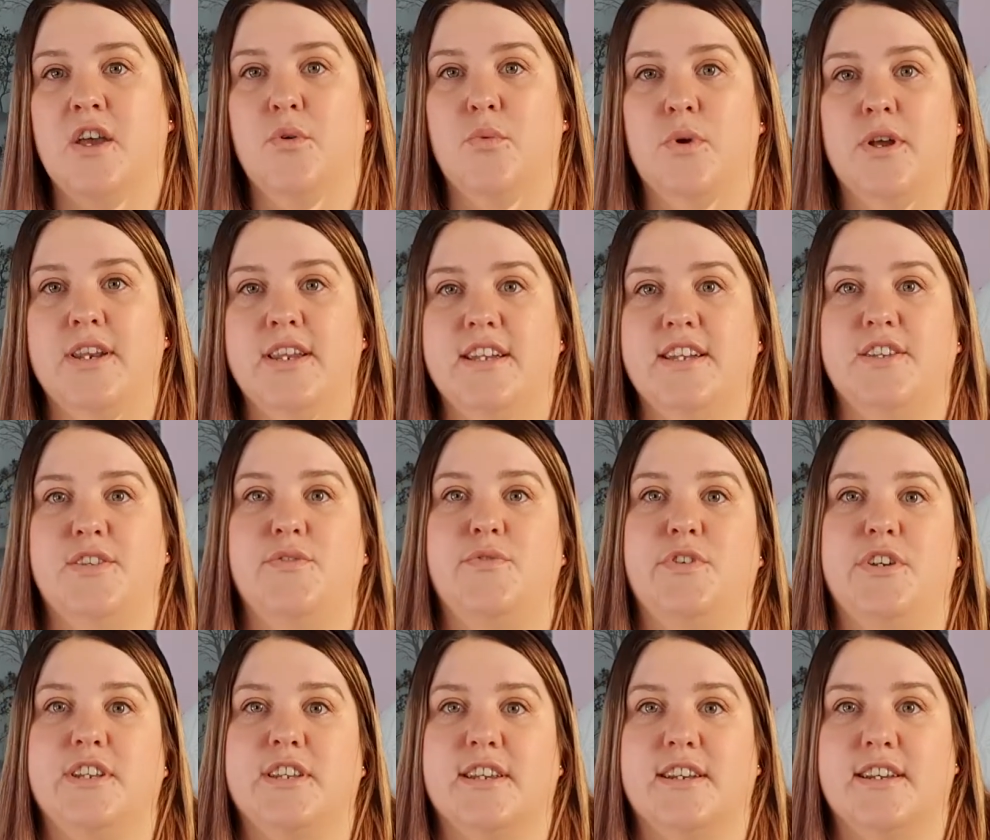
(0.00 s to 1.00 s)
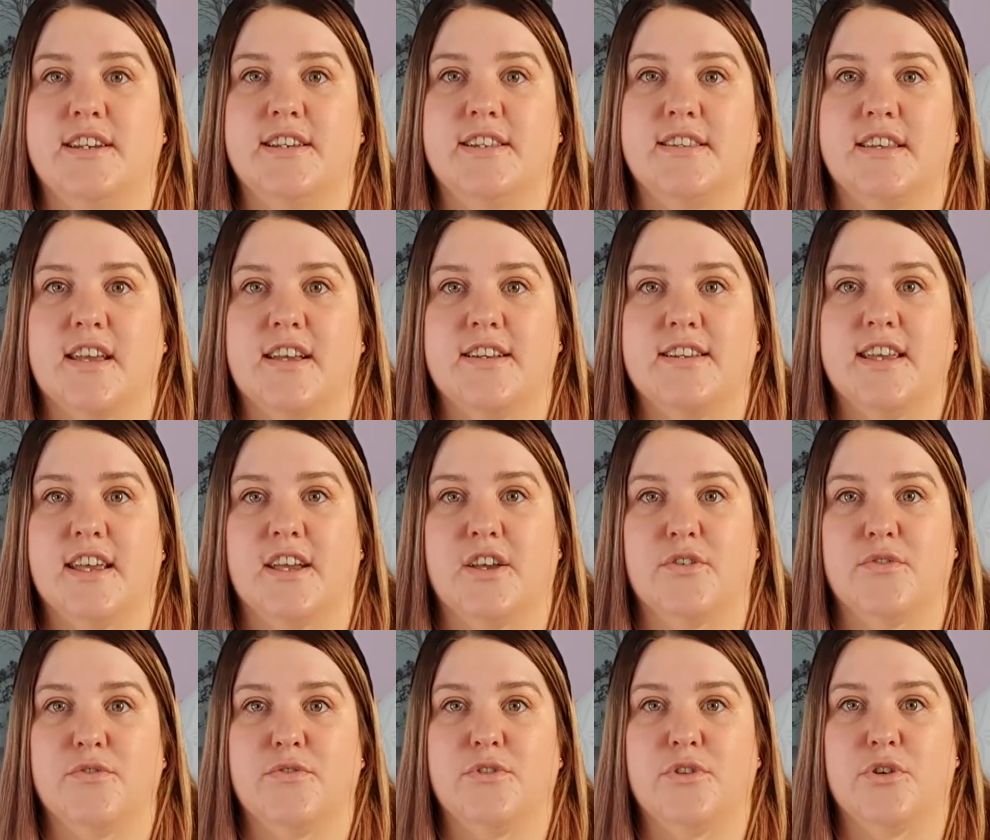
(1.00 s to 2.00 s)
when he's feeding it's like
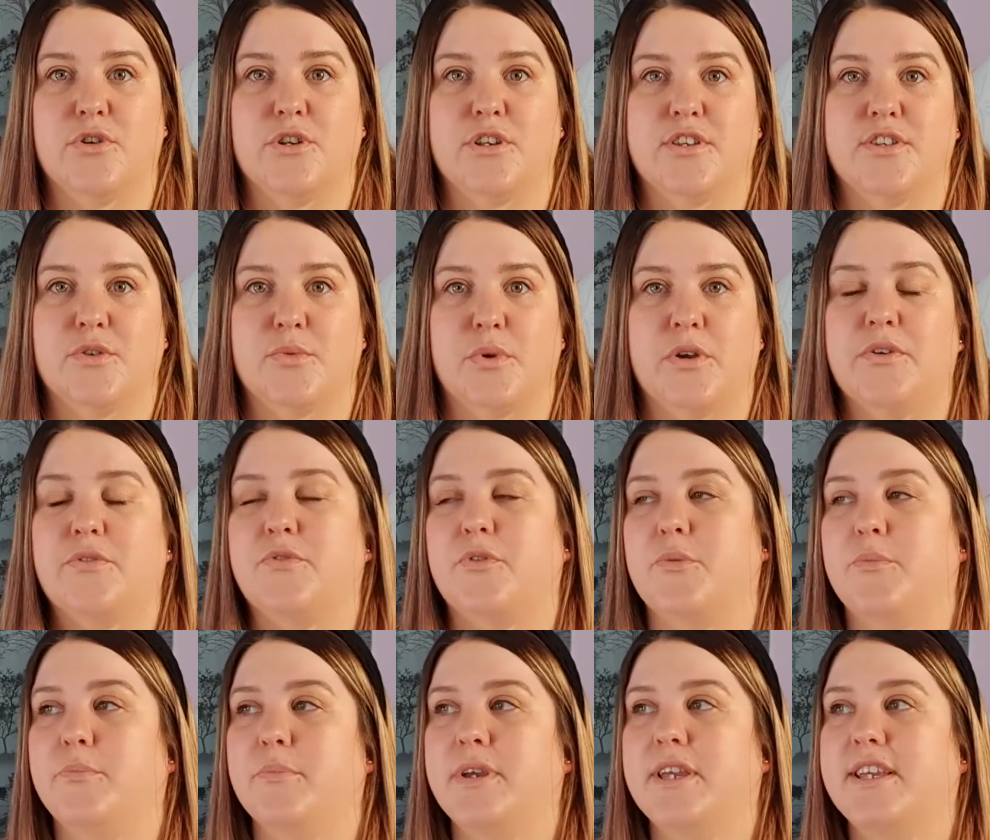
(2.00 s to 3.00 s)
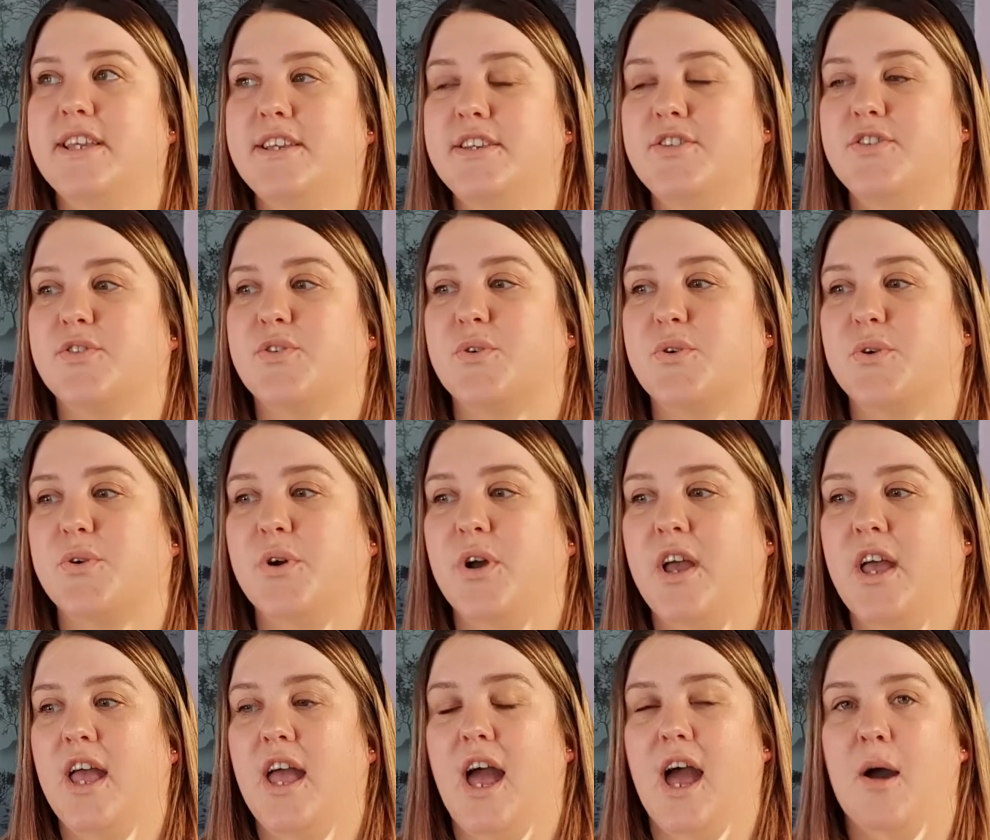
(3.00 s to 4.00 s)
taking fluids away from me so
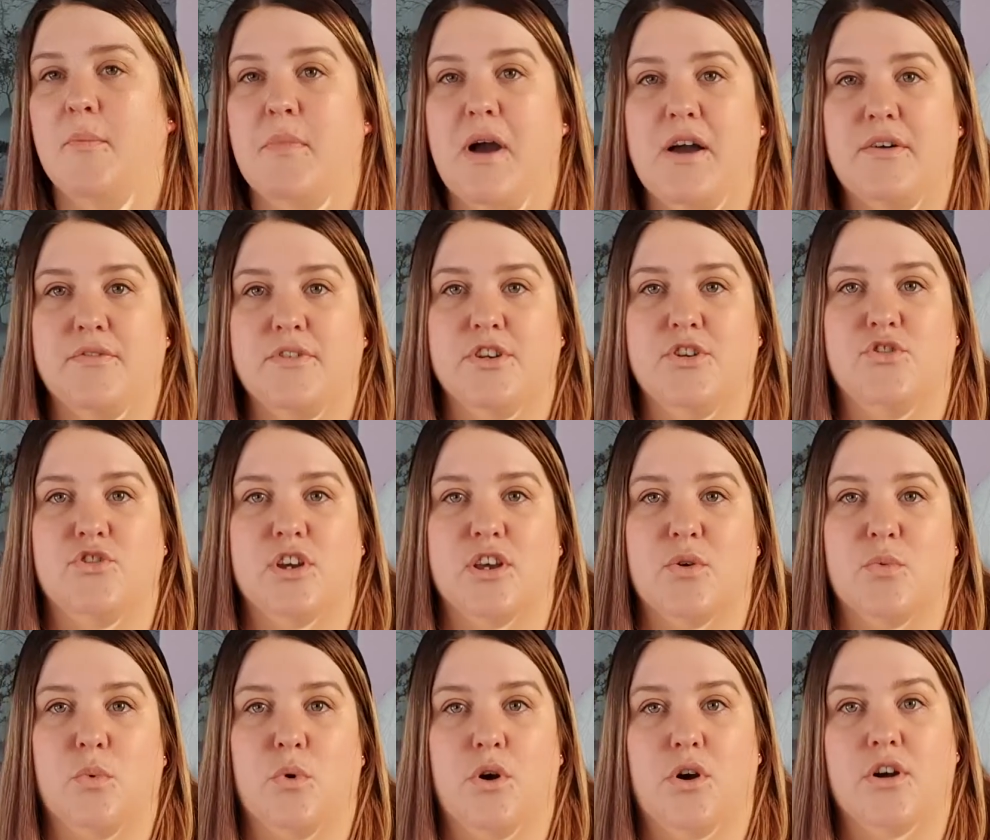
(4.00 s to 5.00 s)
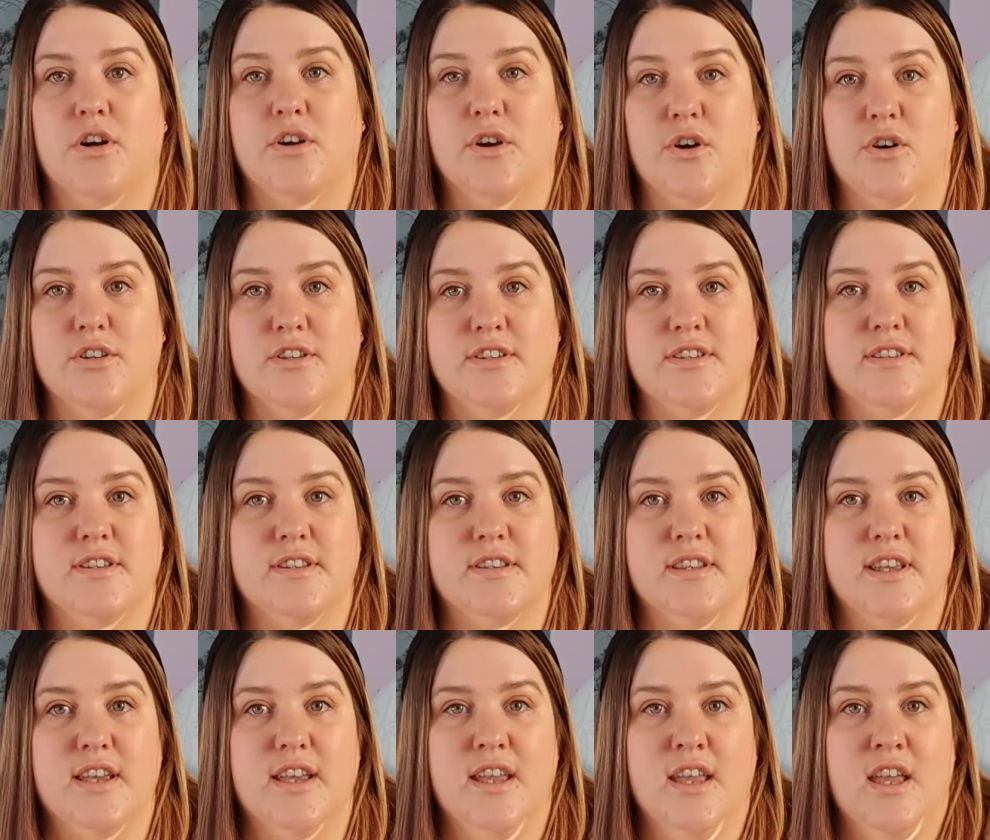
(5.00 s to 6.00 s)
I'm having to drink water
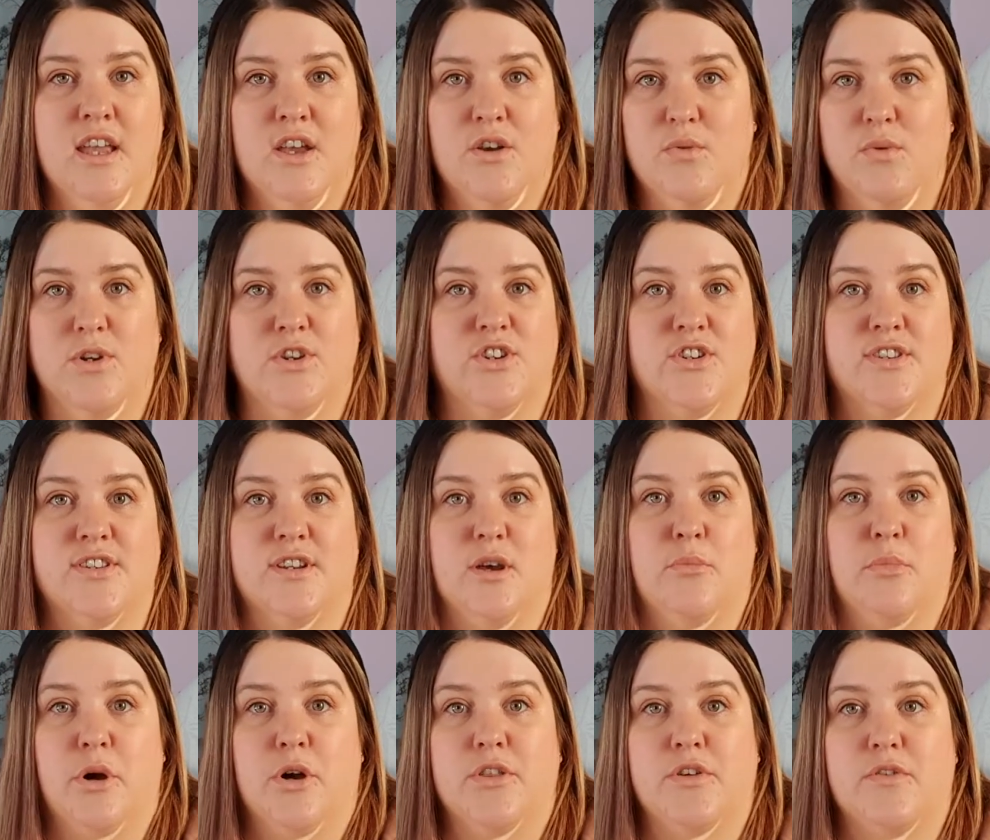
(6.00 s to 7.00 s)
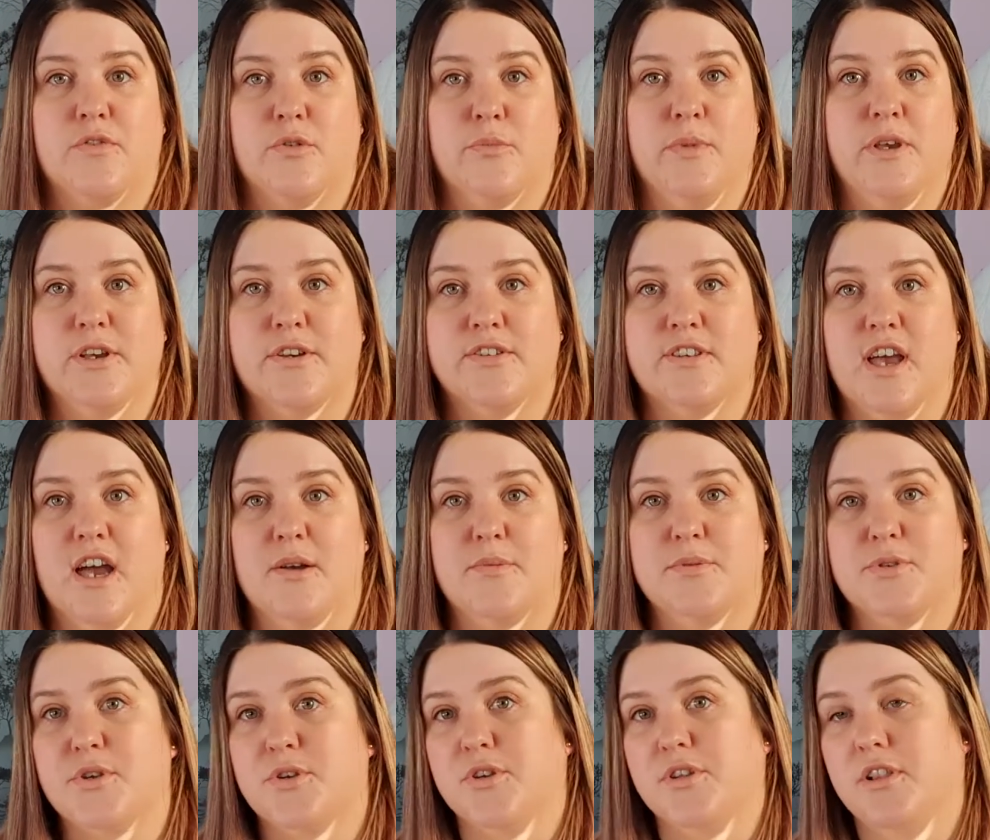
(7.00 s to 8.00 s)
constantly which isn't a bother for me because I
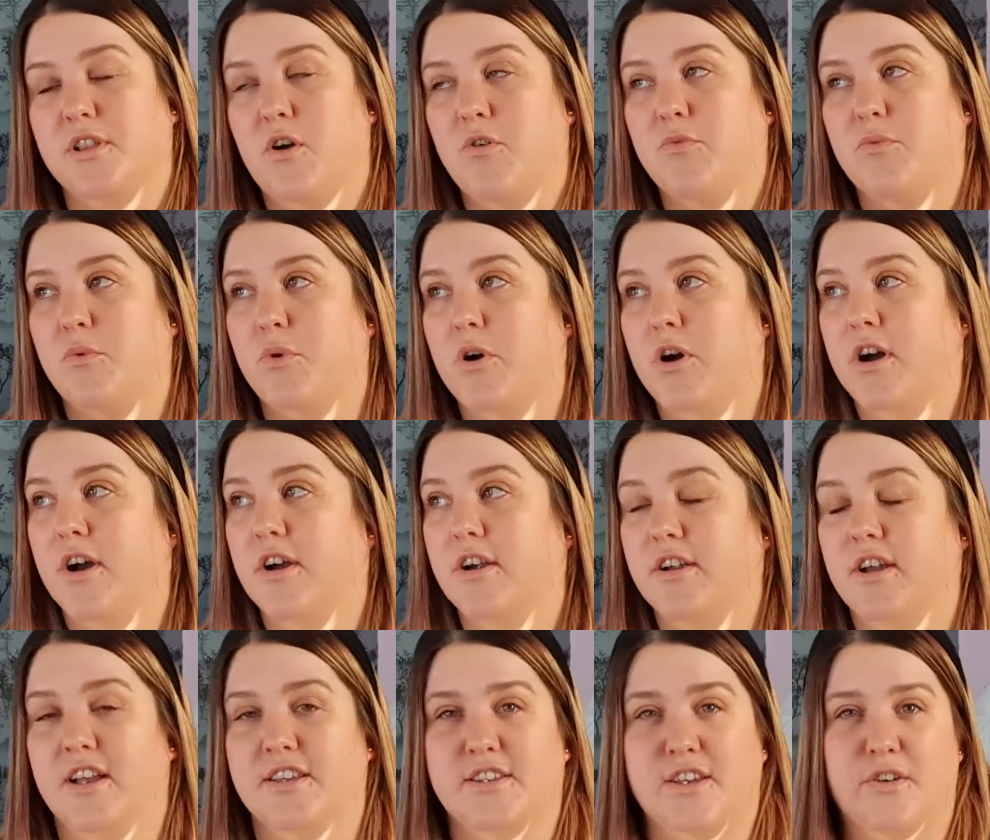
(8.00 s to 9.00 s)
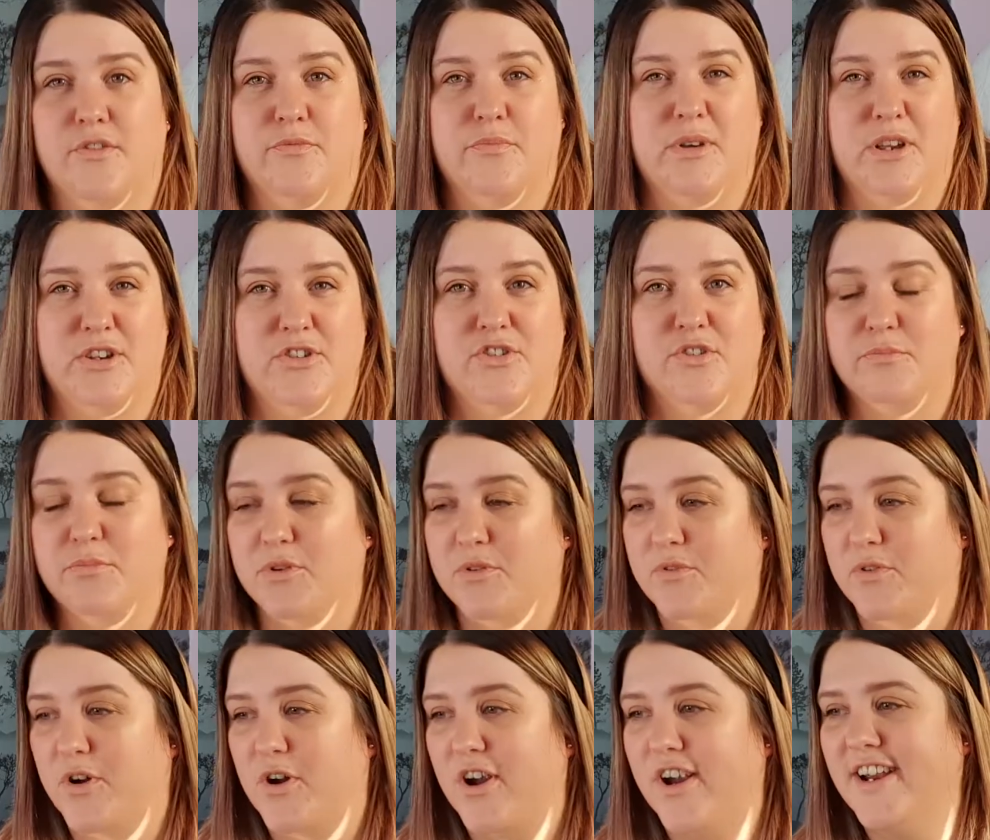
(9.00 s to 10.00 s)
absolutely love water as I've mentioned
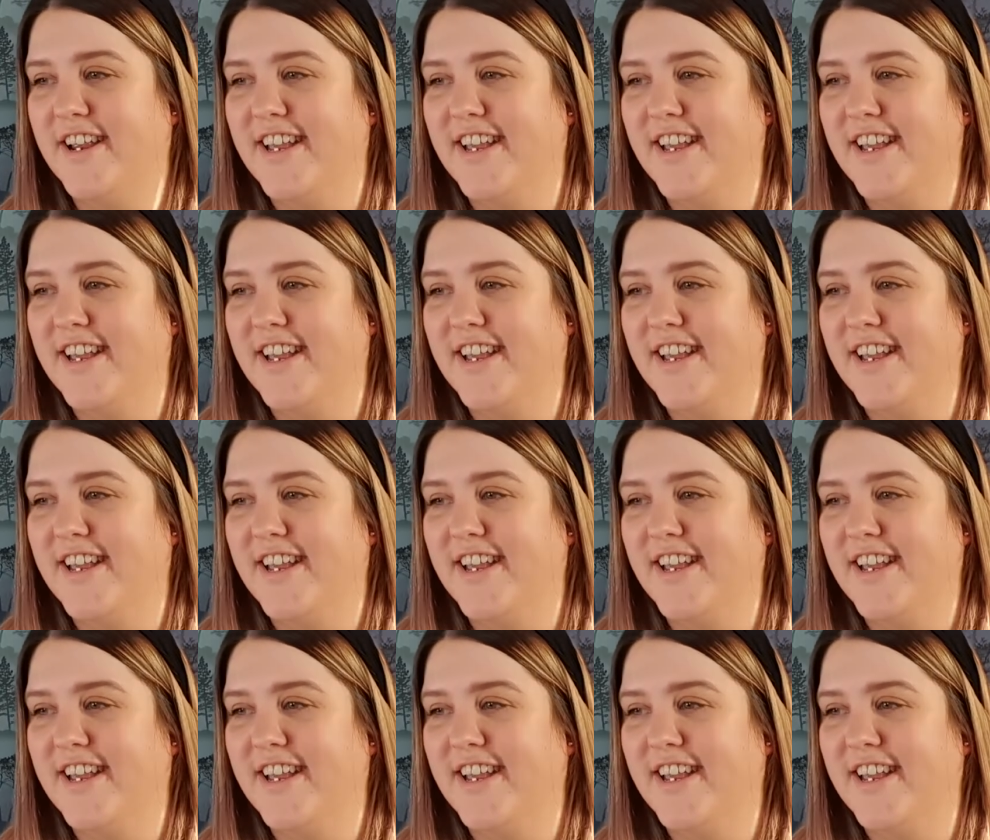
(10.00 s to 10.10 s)
before.